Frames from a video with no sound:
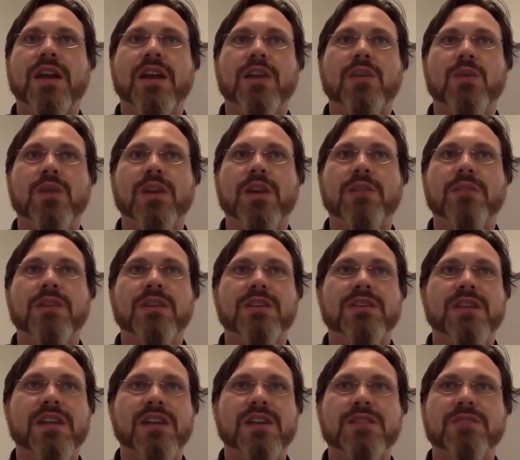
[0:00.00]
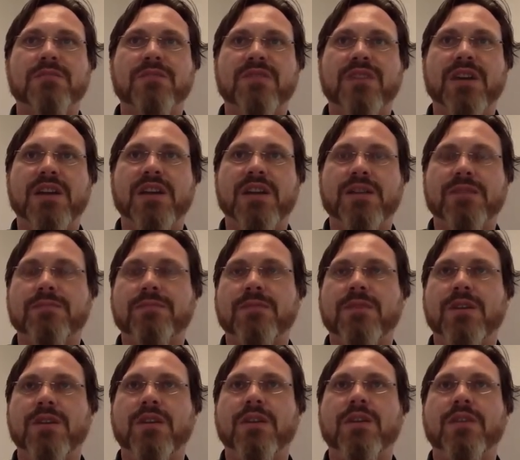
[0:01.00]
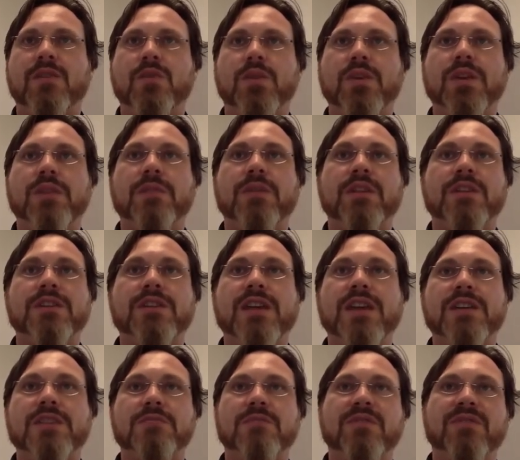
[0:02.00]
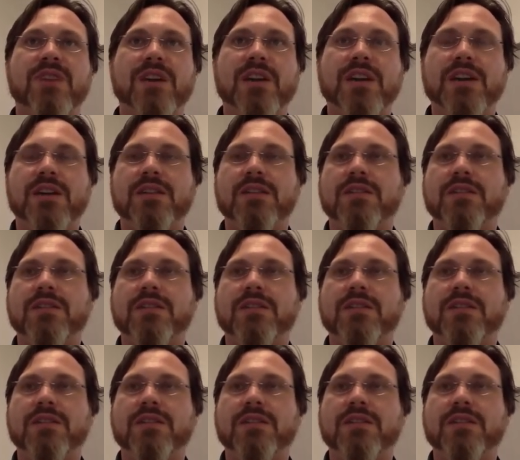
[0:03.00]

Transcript: and a rehabilitation provider. The rehabilitation provider.